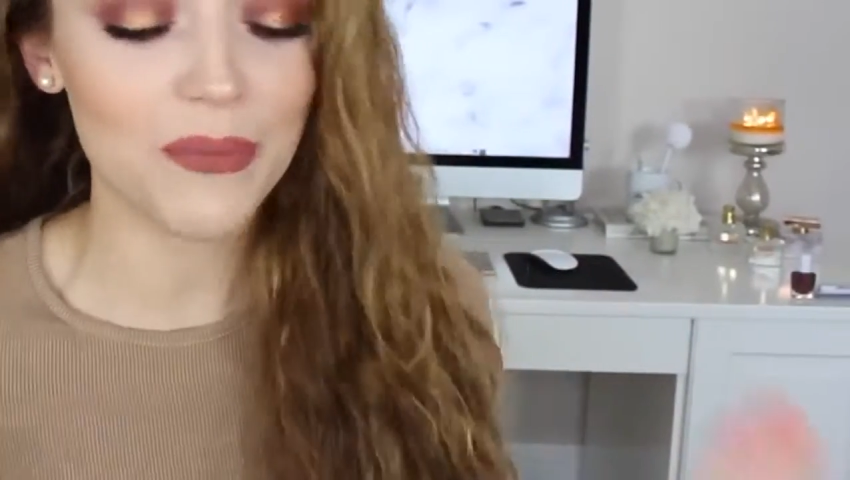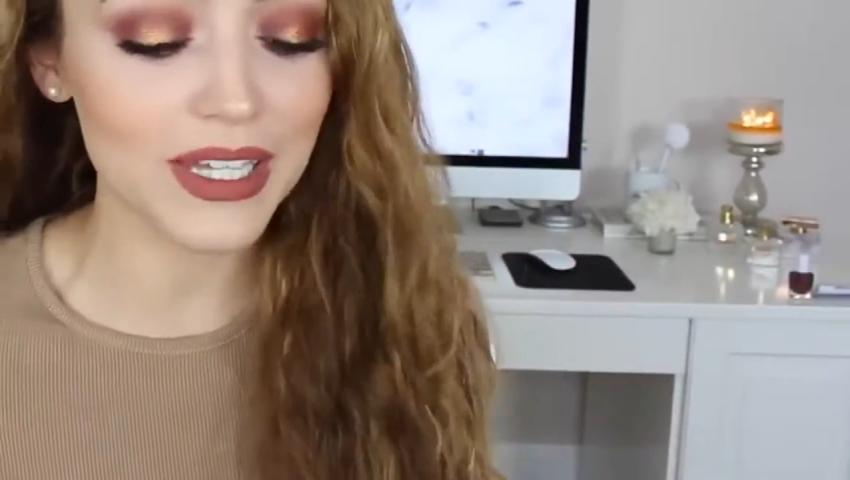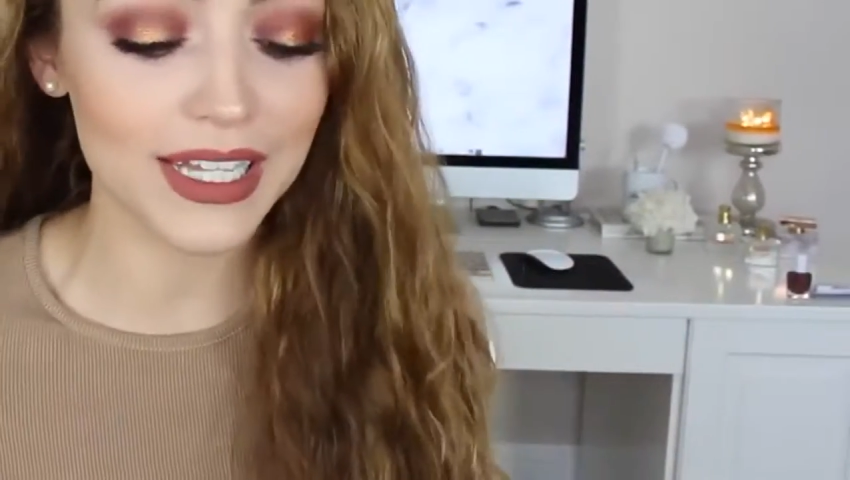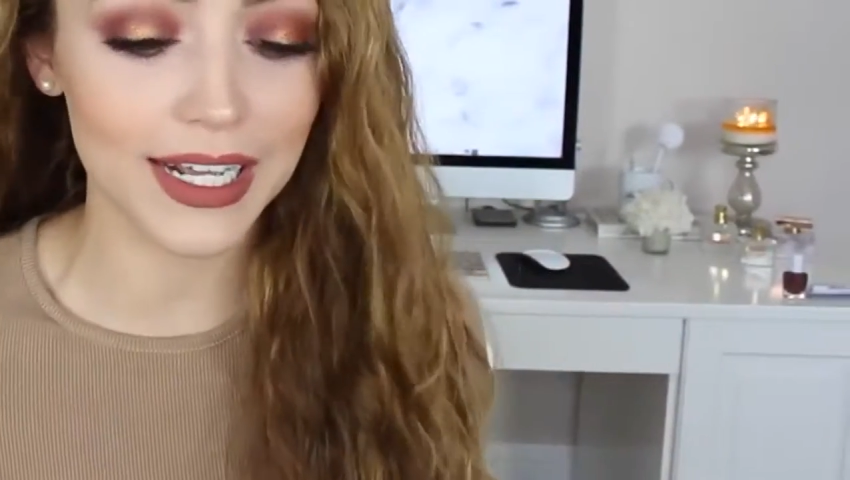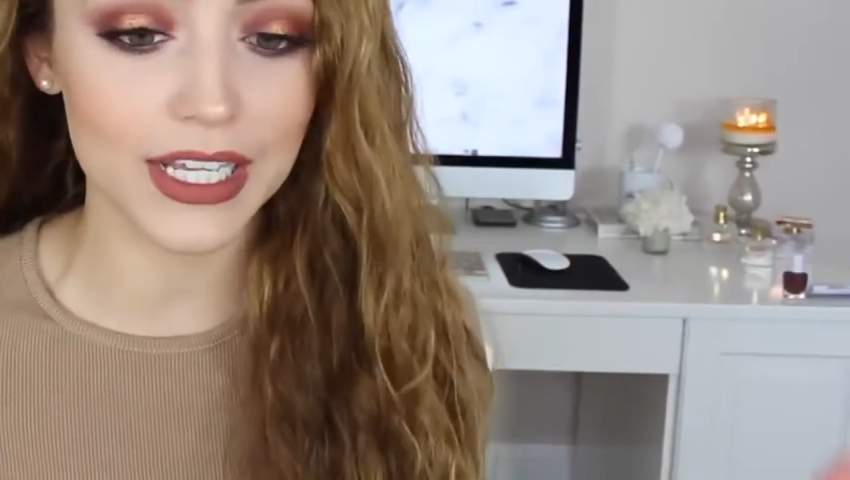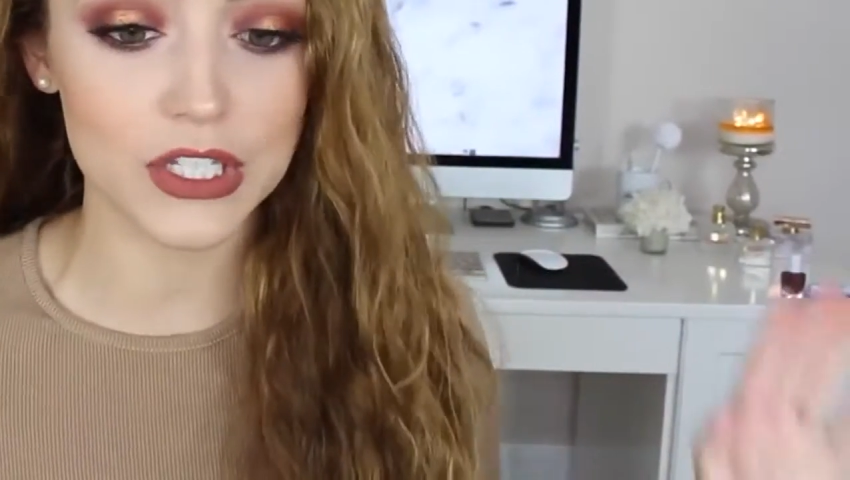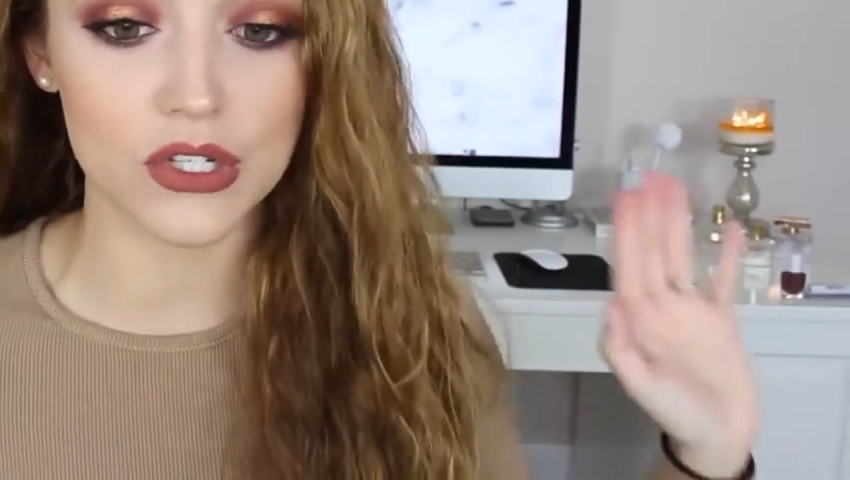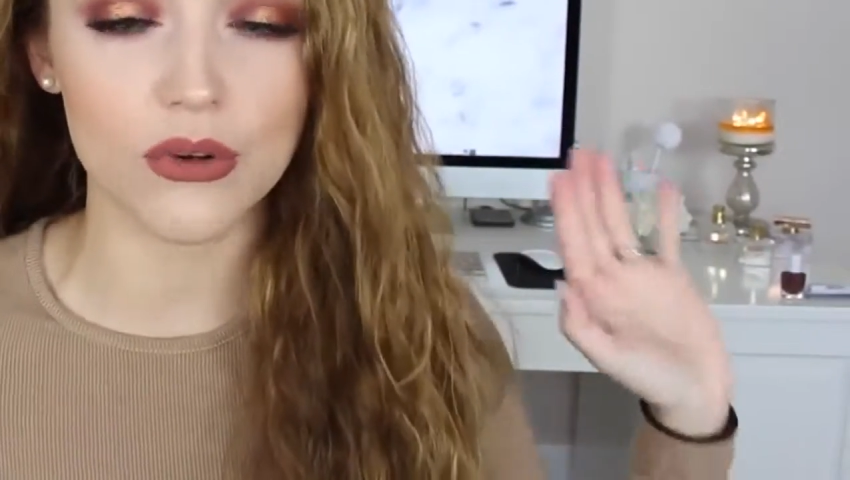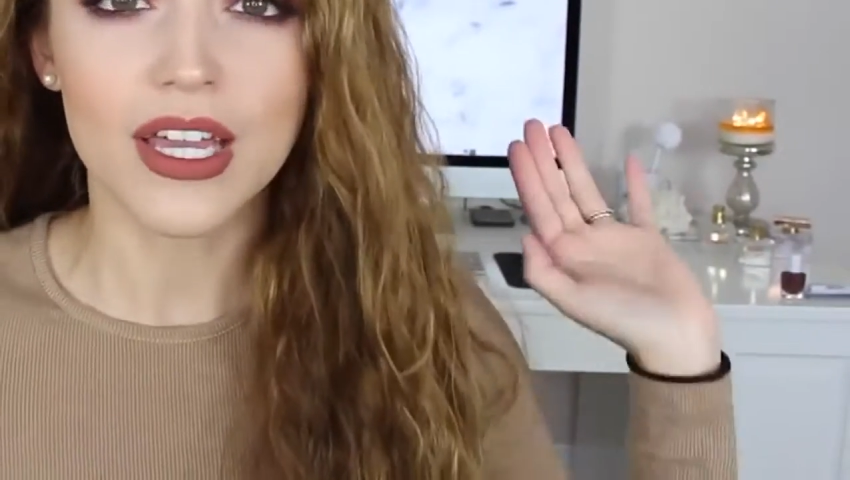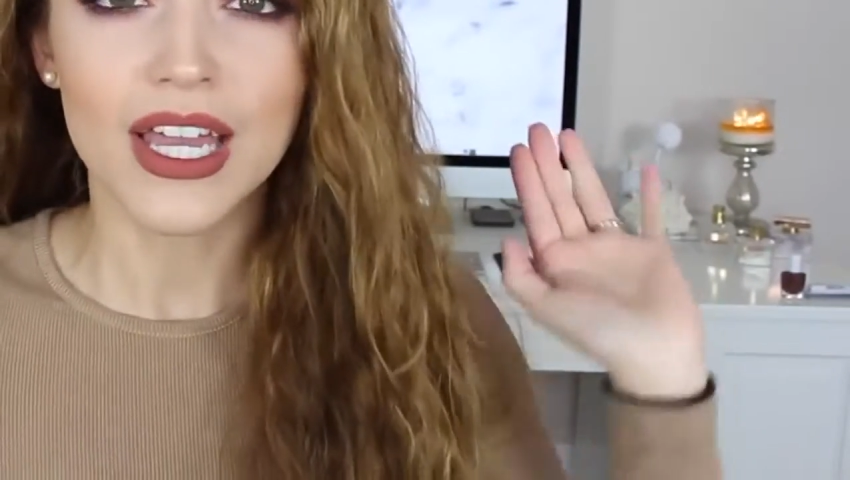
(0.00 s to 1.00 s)
I really like it.
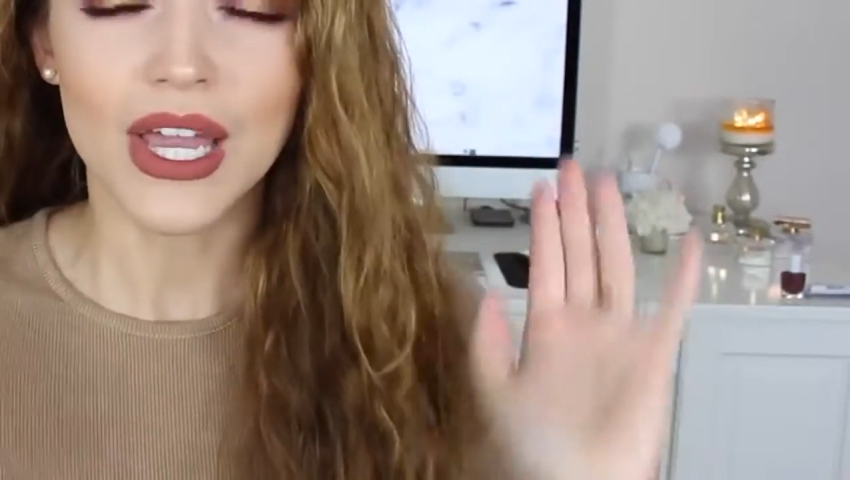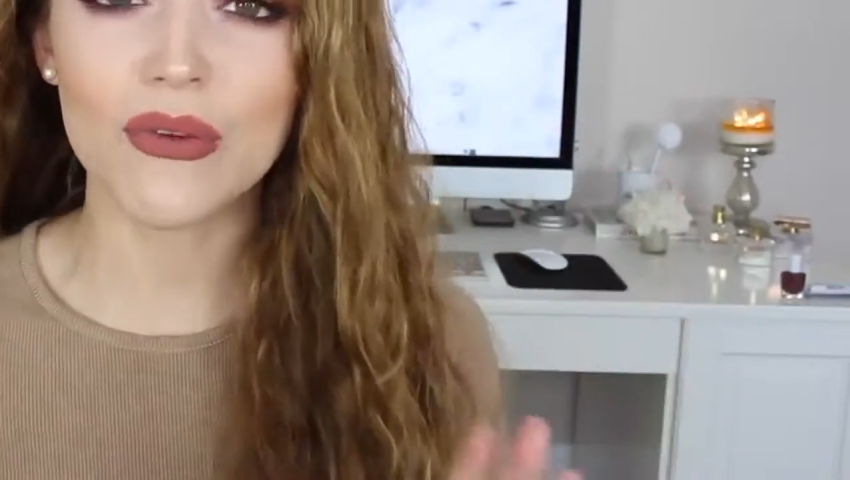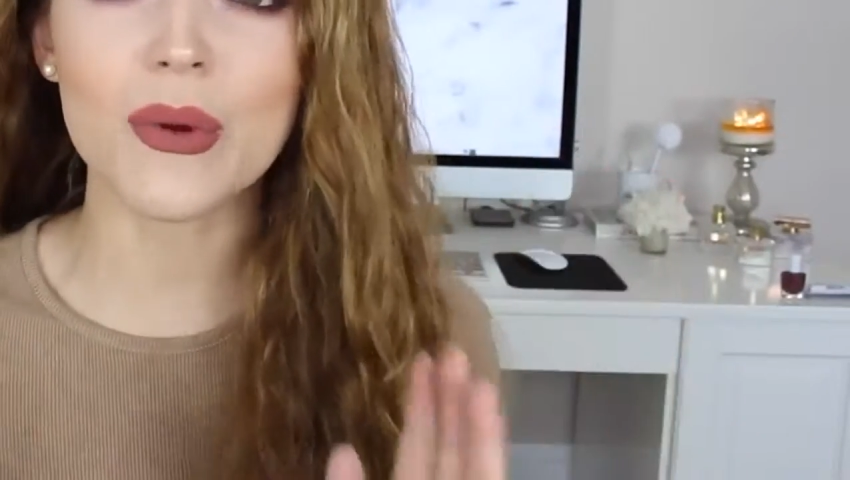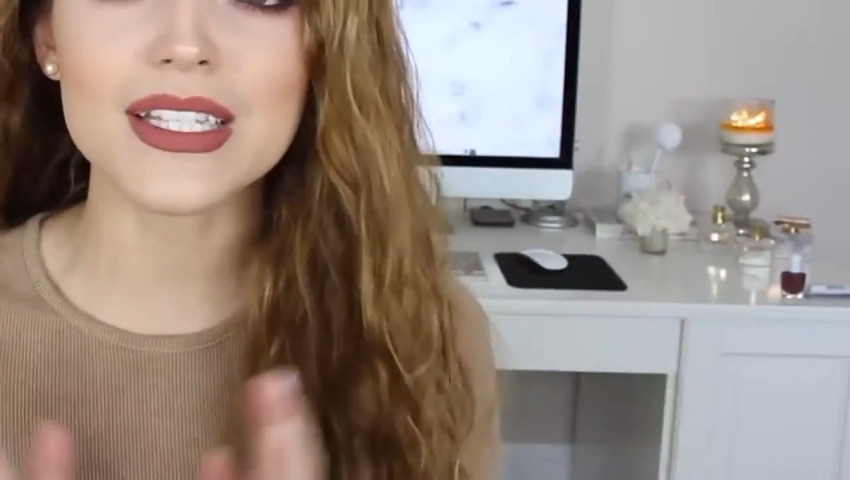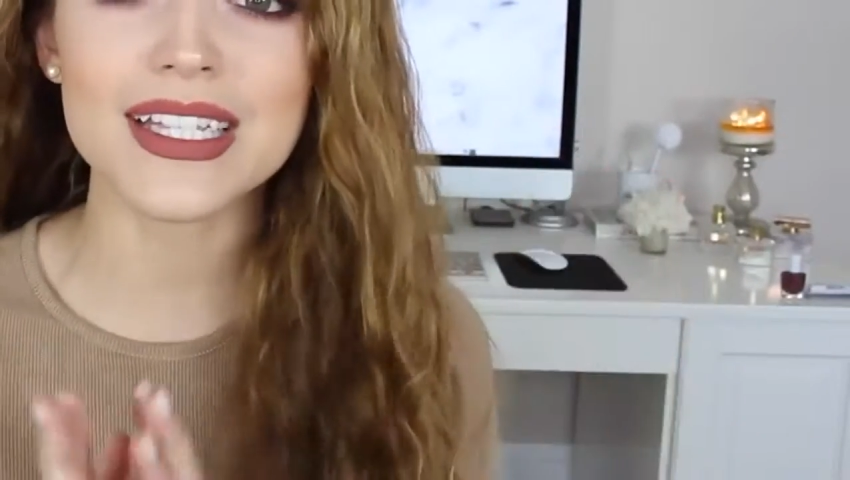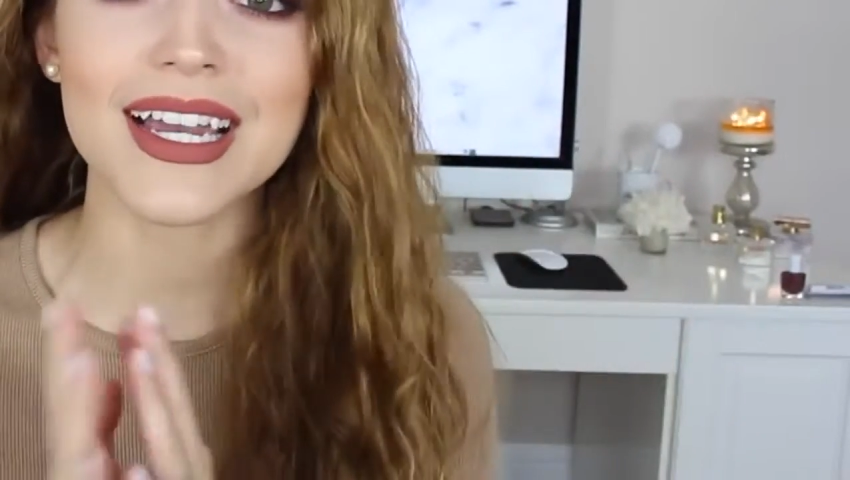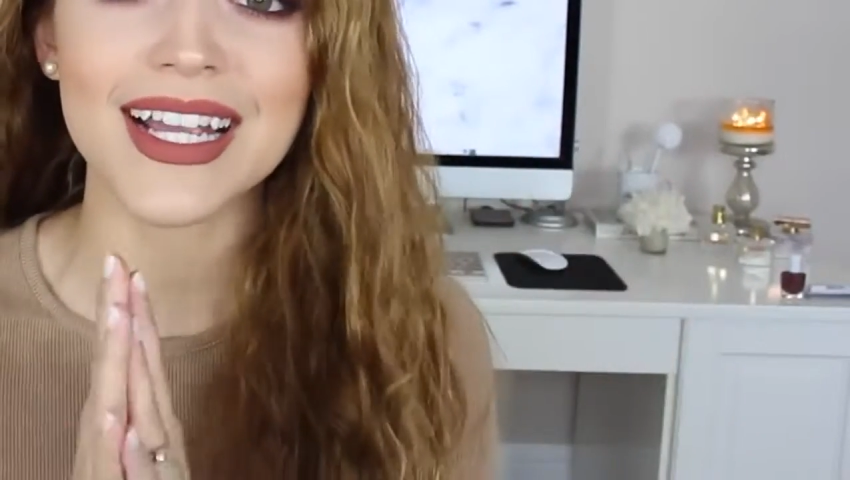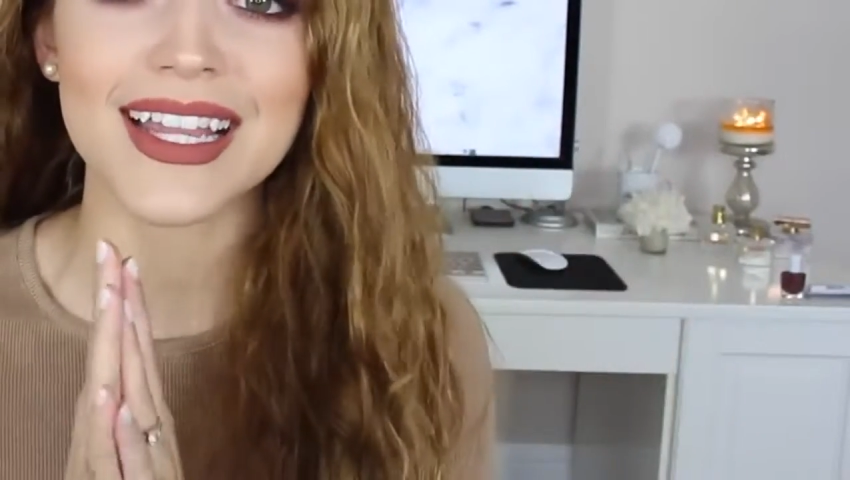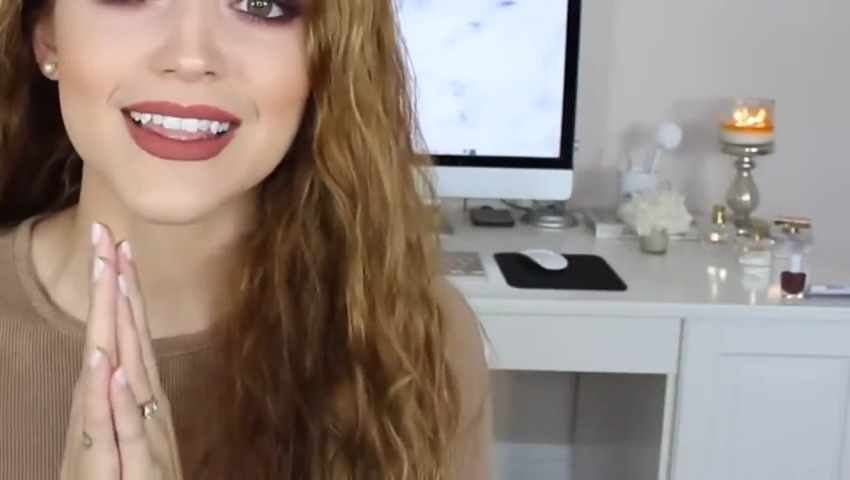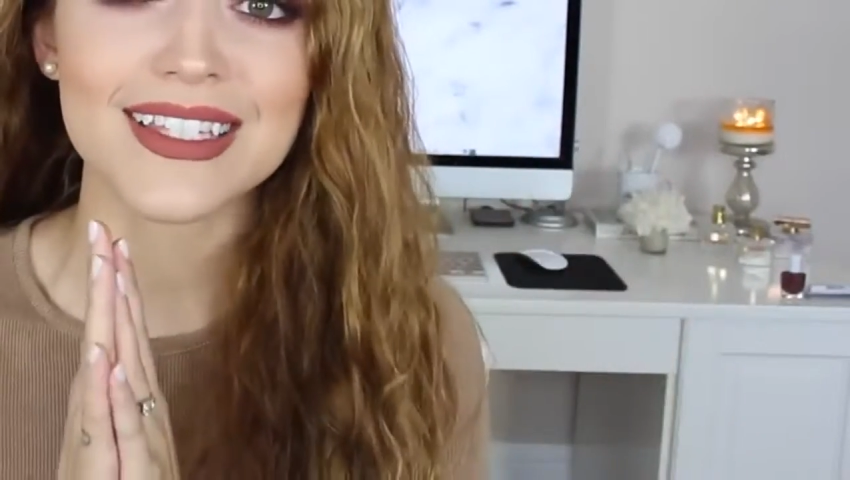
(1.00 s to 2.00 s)
So if you want to see how
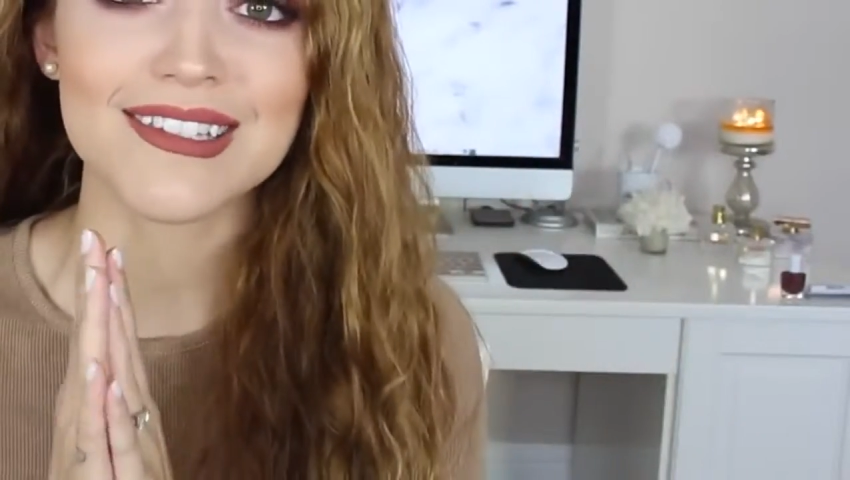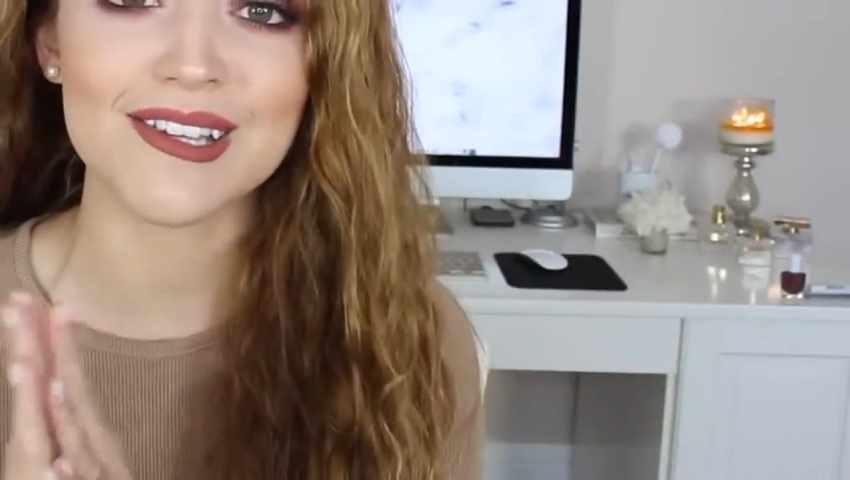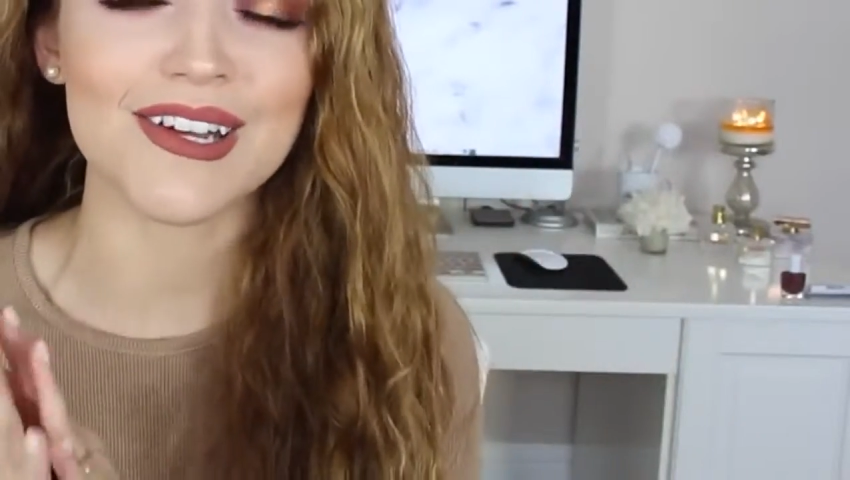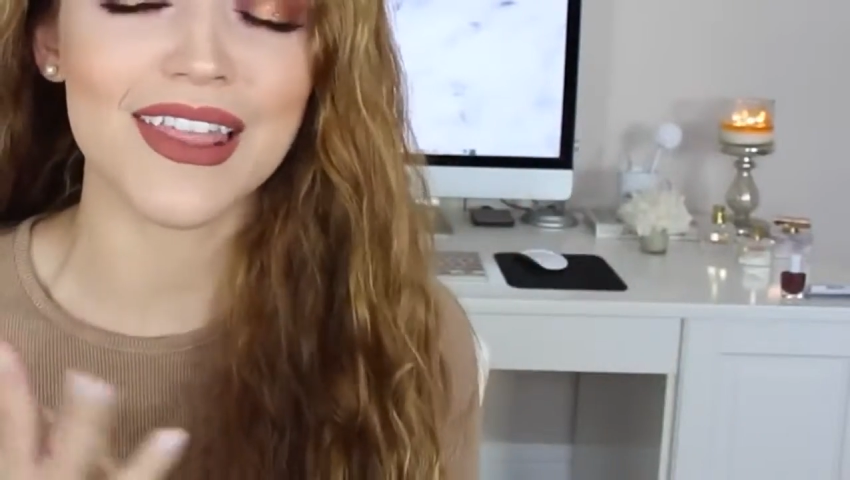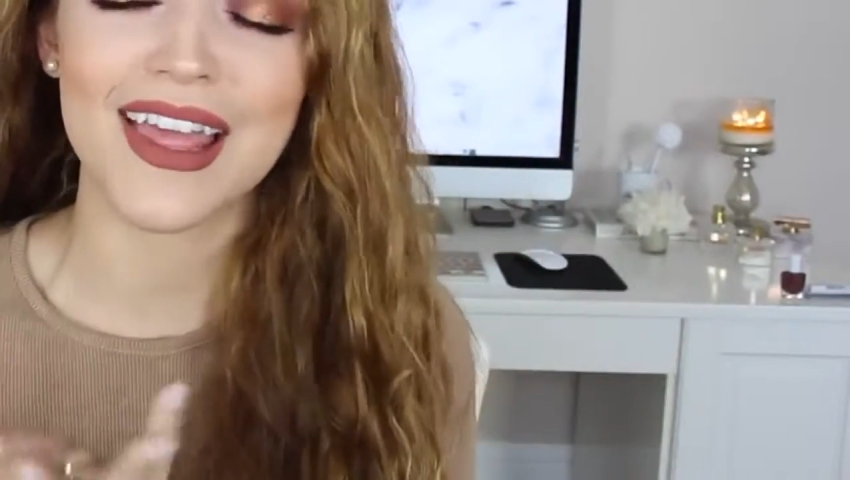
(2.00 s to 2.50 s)
to get this look,